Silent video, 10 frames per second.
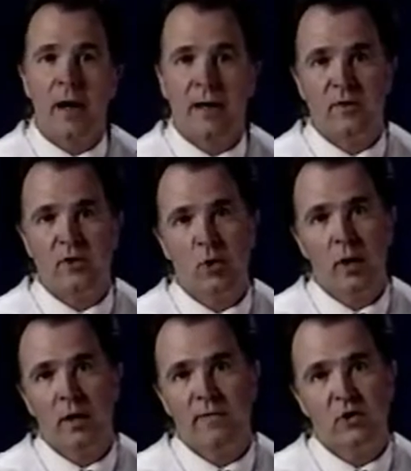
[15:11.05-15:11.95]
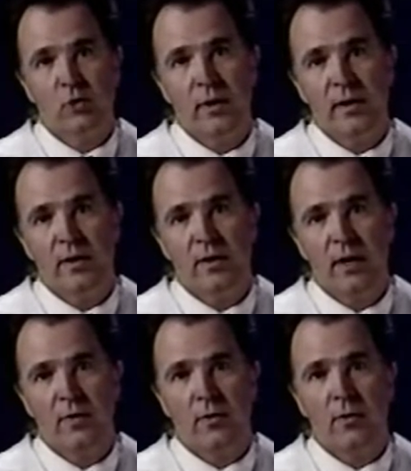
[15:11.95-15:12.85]
and the trunk of a tree at
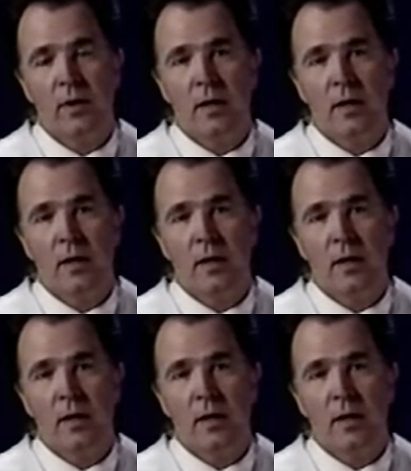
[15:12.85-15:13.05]
another